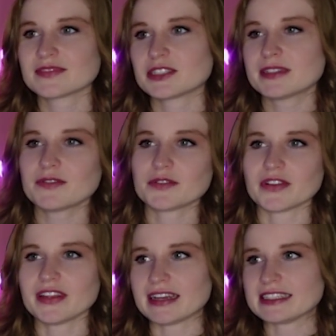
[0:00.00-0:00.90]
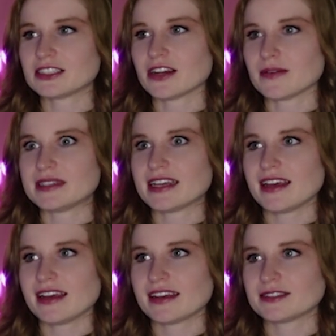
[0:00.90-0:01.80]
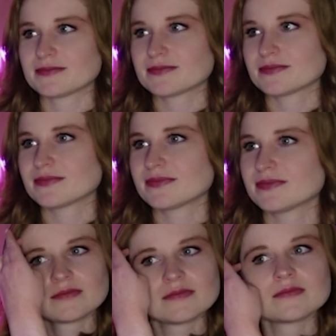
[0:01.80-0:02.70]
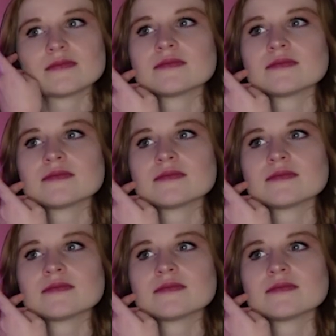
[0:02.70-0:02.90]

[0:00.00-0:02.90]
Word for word: She must have a really nice job, dang. So your